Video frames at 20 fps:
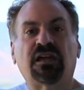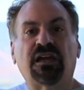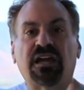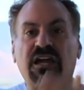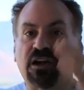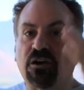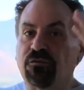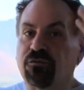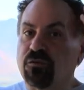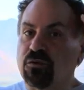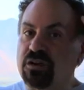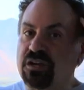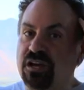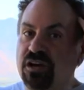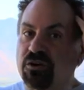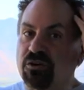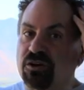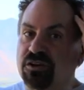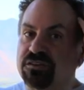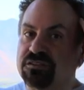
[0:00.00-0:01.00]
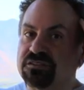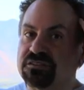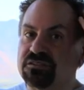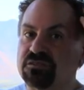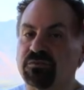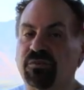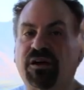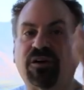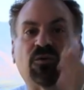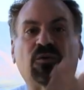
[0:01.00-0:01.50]
hair-free areas,
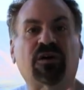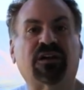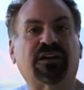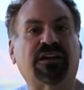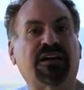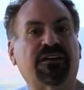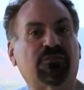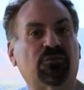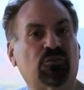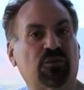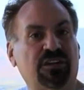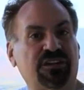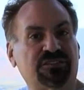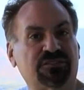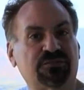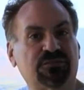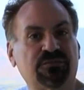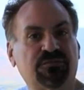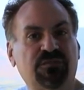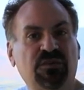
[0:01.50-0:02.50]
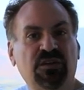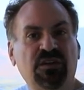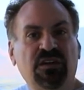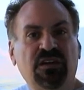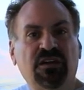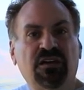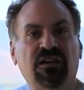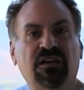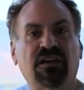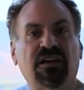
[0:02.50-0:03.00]
you might want to have a razor,
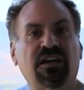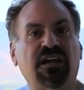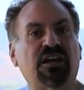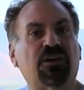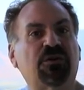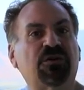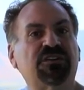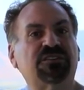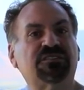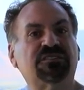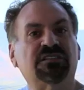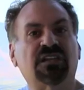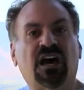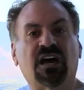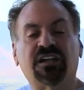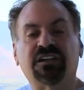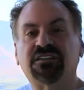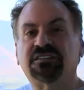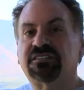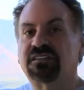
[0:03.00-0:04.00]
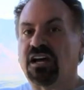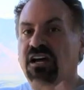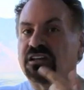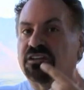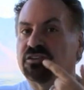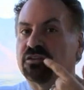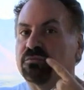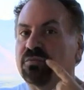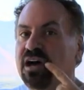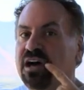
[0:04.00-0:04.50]
areas not
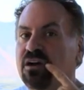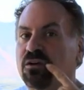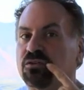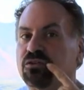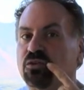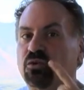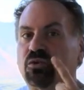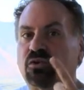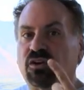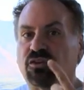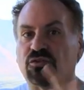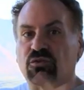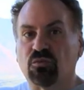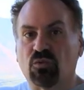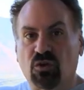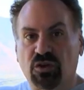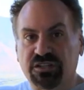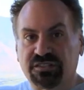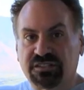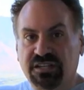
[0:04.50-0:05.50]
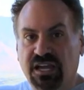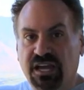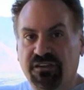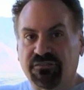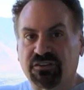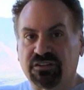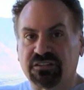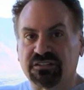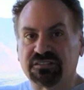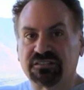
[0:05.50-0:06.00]
inside the mouth or other moist
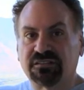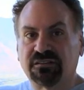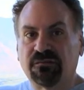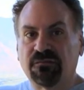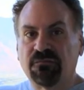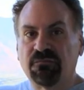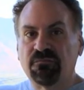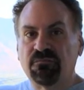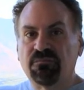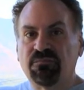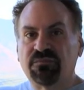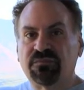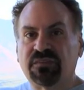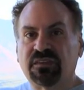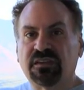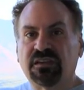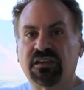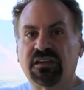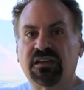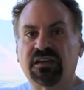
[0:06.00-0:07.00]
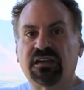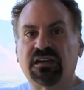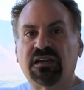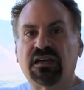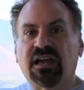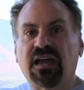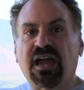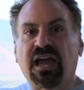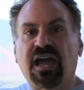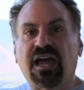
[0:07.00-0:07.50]
cavities,
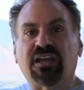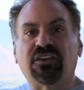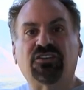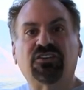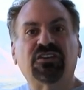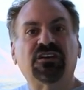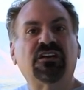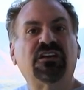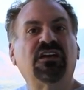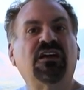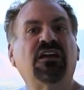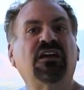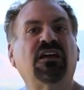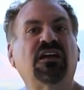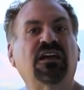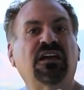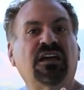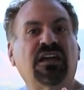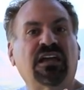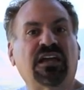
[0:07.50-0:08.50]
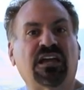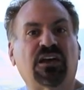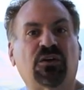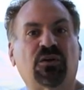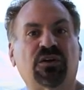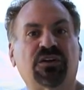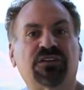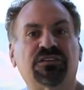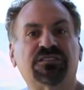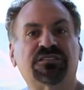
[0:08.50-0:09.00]
and
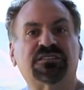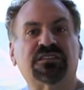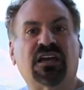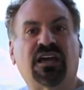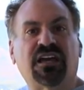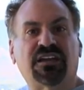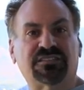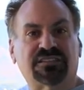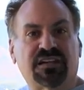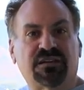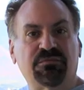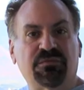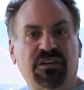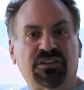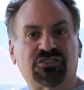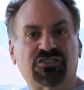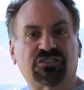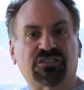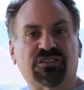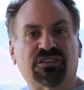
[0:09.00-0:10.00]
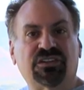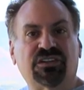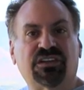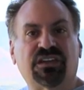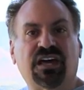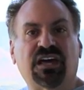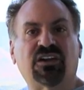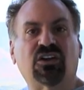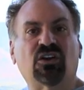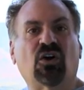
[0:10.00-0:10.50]
areas, as I mentioned,
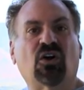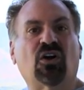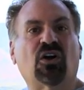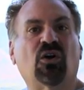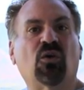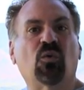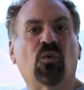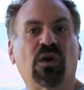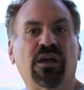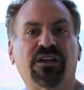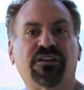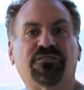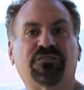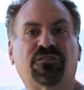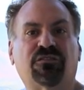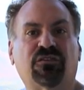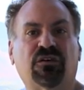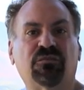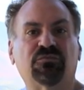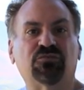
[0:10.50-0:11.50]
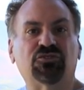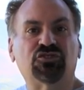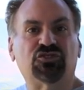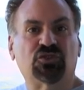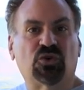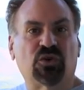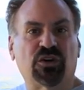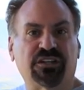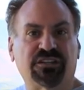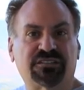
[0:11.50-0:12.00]
that are away from
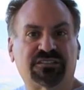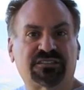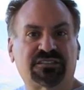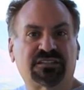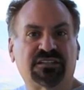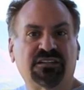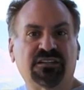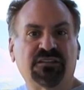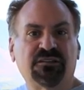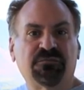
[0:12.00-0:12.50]
joints.